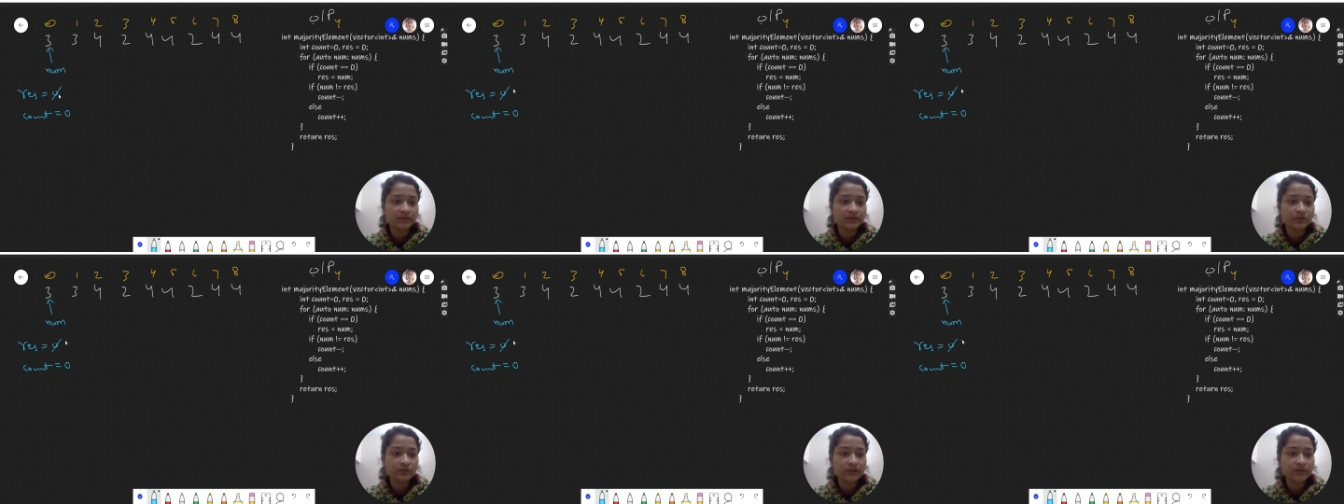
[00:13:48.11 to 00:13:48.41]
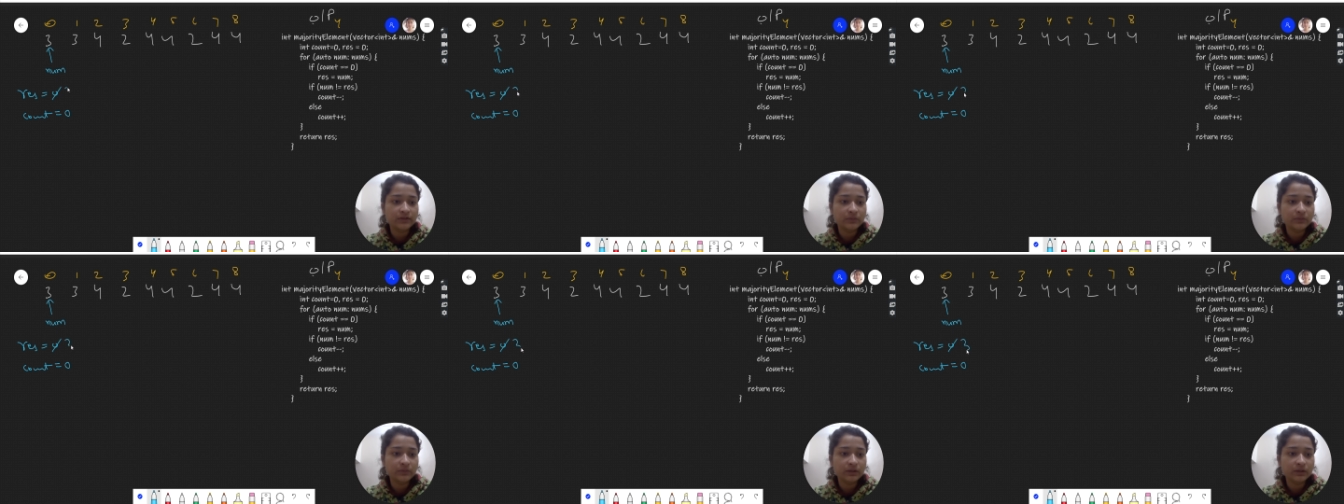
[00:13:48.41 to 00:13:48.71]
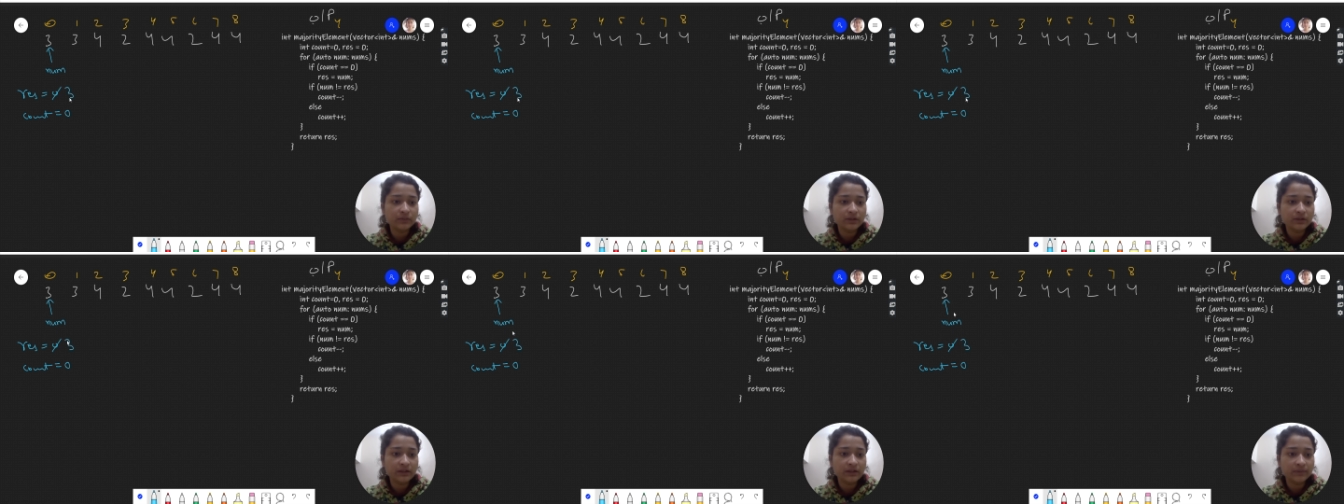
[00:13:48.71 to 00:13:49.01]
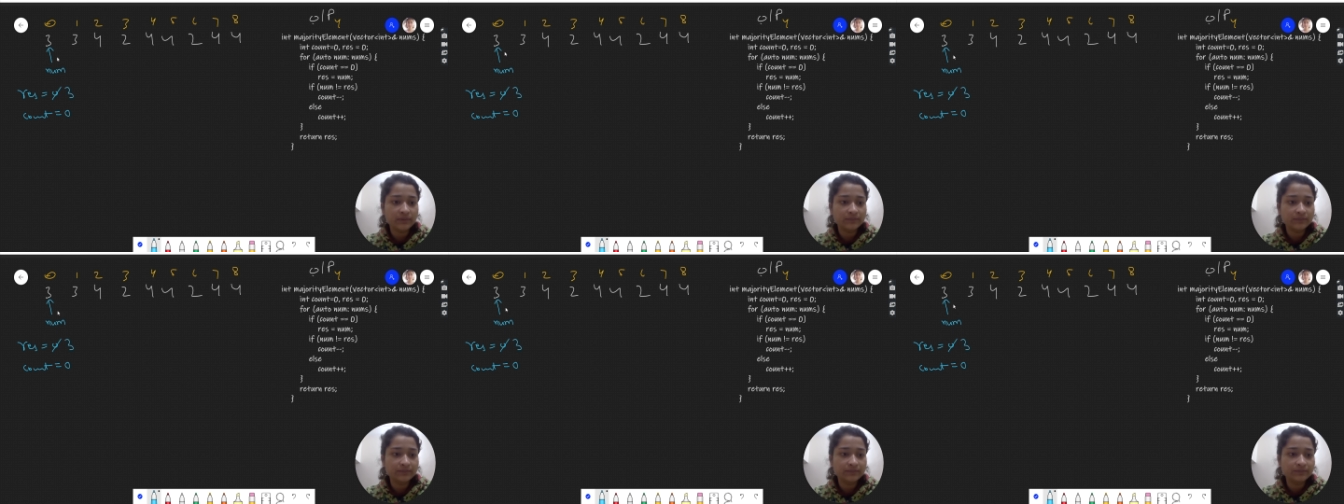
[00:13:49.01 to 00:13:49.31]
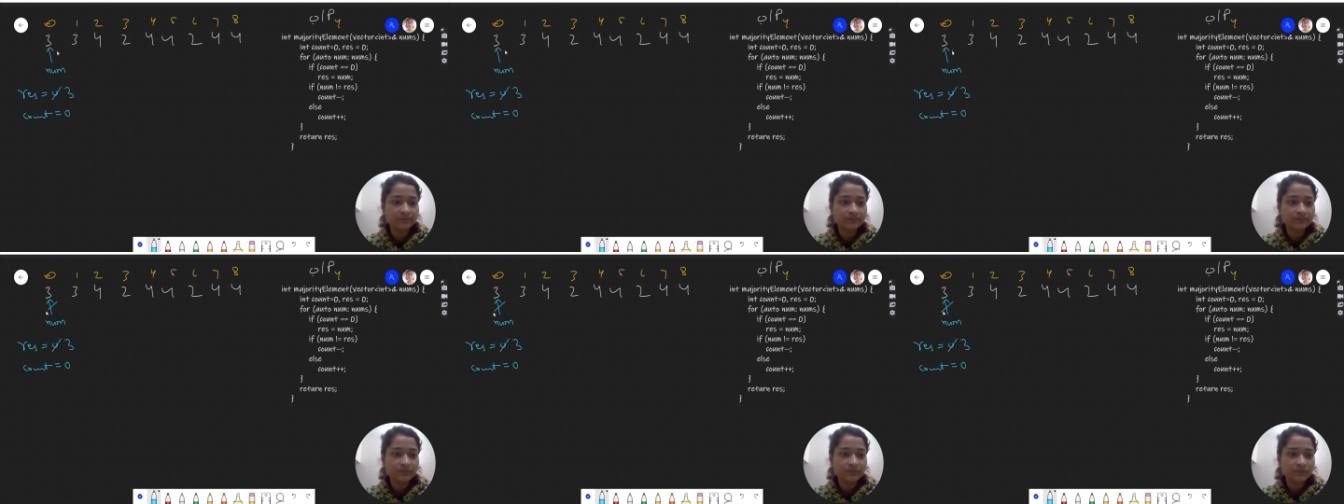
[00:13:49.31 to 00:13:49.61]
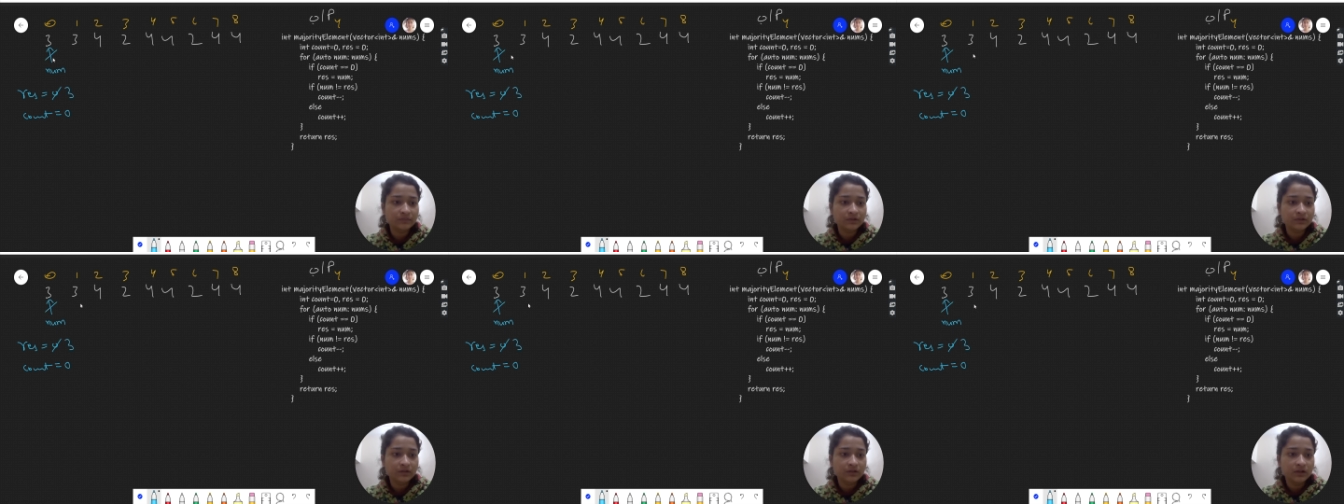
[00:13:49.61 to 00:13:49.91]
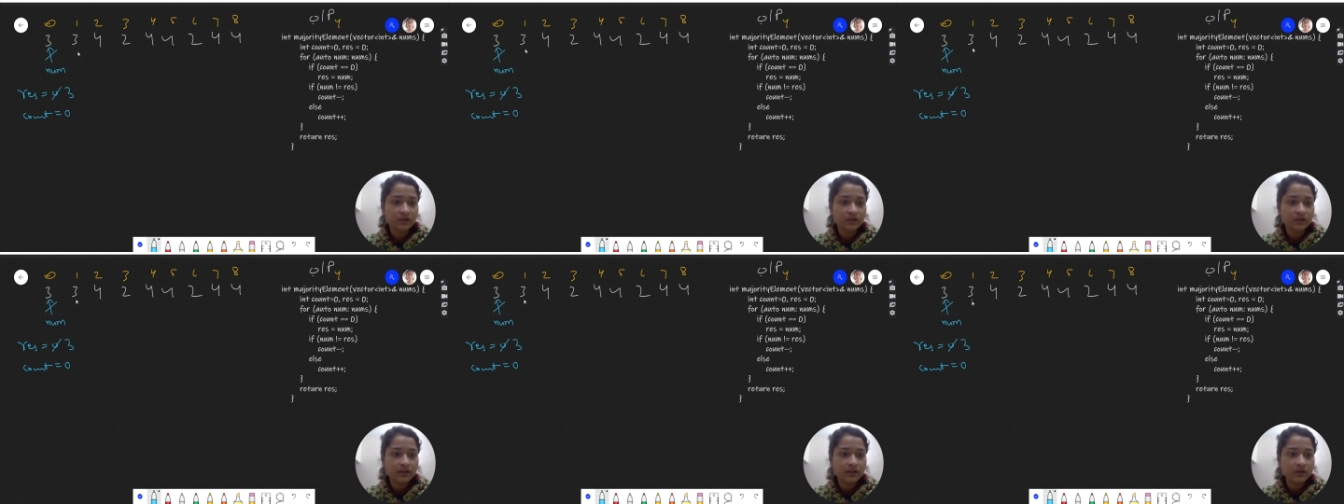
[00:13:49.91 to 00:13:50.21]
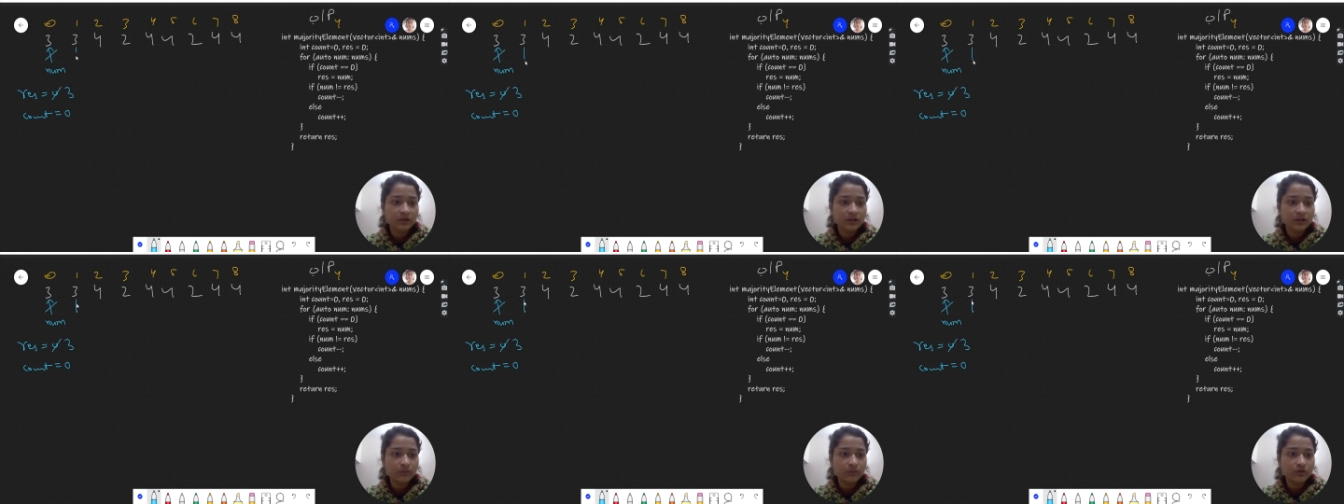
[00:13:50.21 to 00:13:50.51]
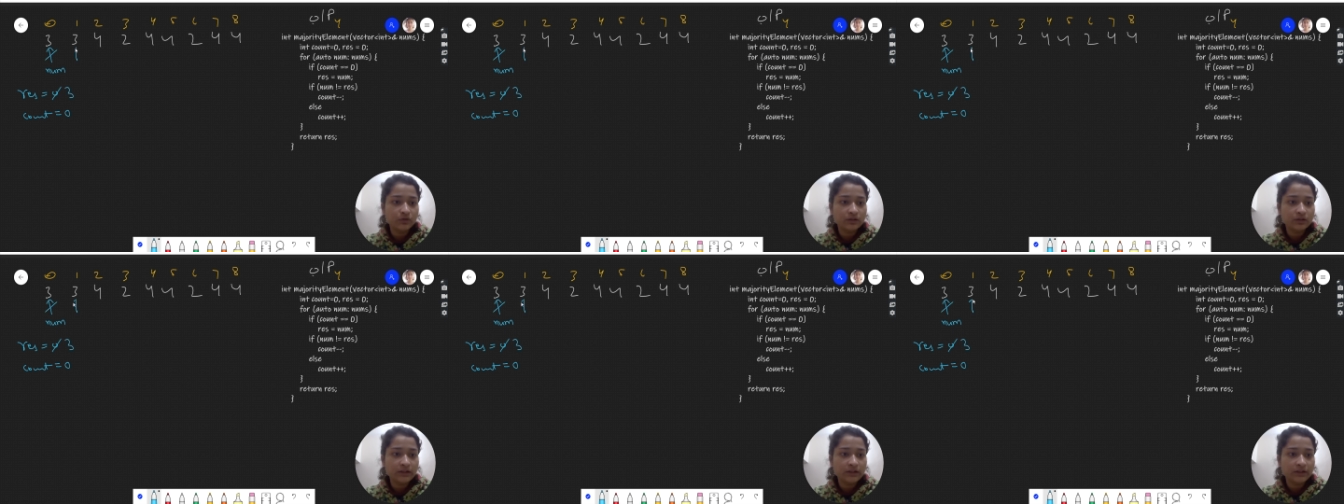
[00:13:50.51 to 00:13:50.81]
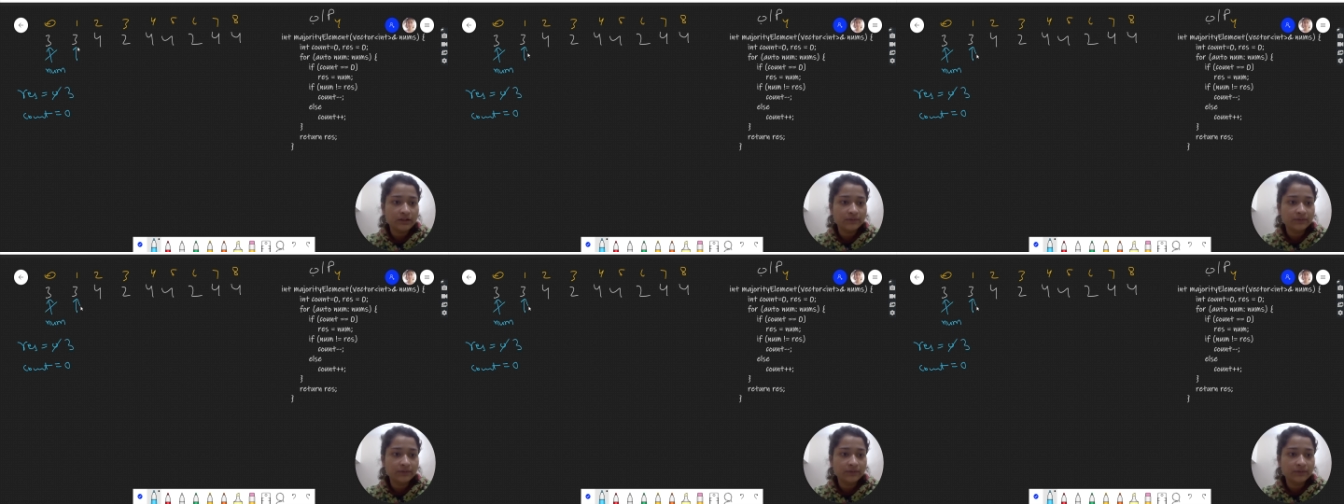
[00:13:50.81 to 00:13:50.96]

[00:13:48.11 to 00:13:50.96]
So res will become 3. Now num goes ahead.